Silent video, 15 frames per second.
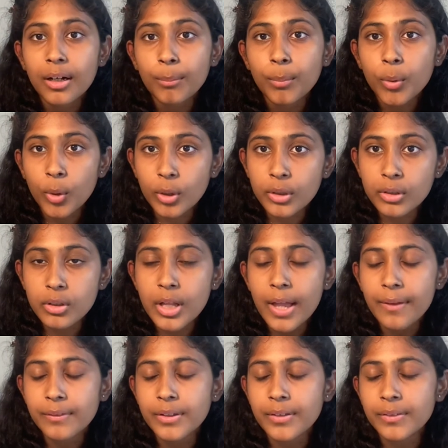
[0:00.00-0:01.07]
portal,
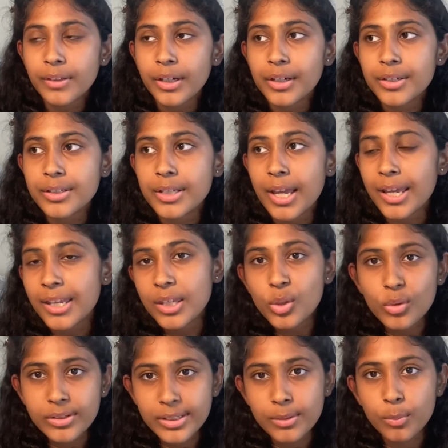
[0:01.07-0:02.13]
and then there's a
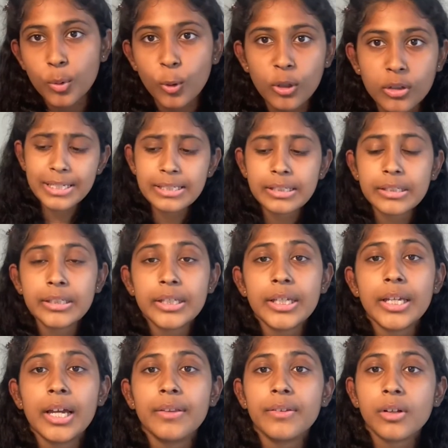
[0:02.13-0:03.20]
UC portal.
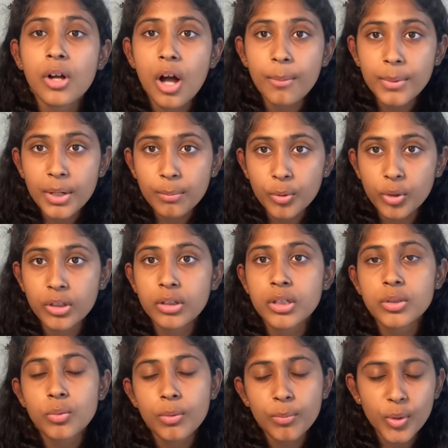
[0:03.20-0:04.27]
Basically, the Common App portal
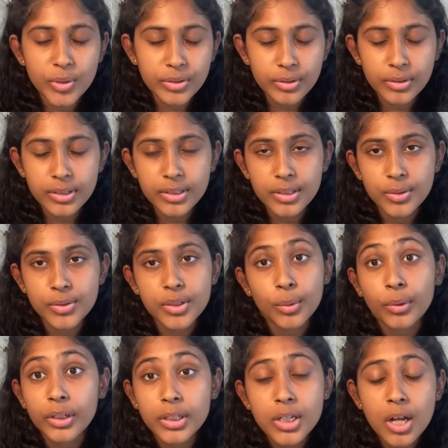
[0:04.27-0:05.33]
is what most students use, so
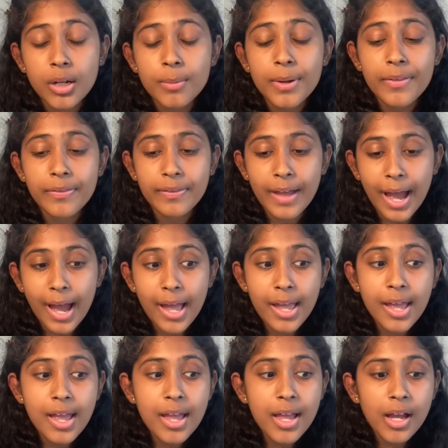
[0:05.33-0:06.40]
we're going to talk about that.
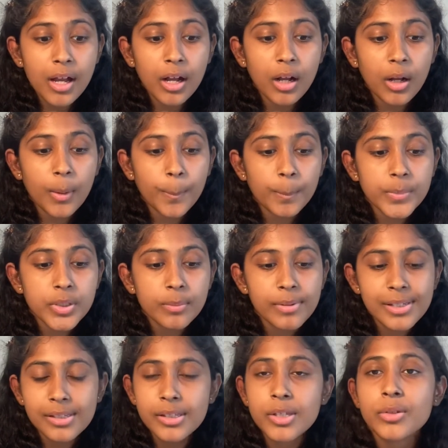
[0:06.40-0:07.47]
So
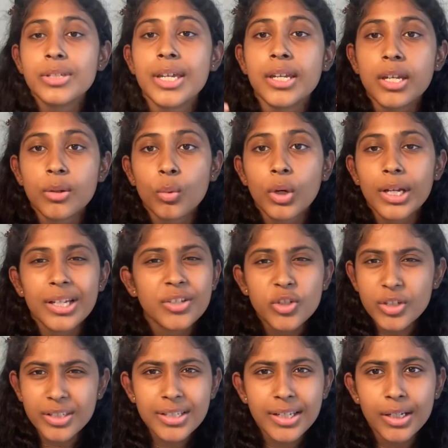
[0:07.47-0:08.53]
basically, you send in, it's
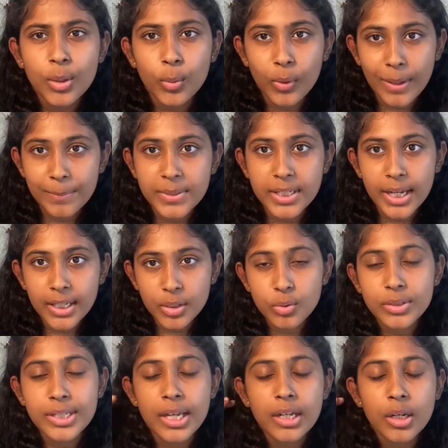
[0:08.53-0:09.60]
just like a website. You
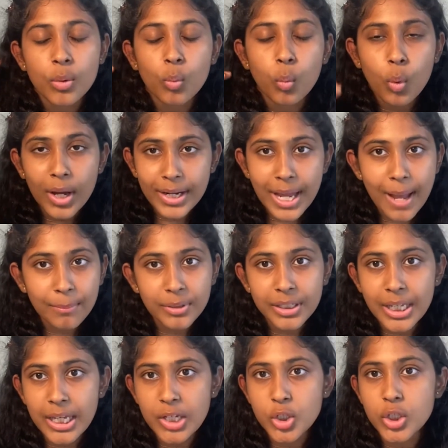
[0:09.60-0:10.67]
send in one
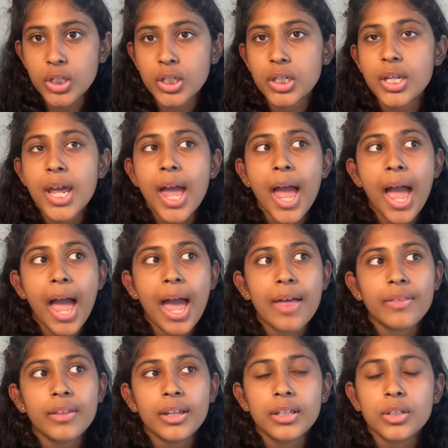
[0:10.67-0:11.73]
application,
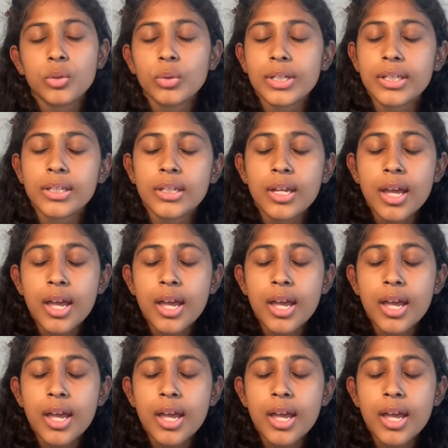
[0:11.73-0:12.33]
and then you can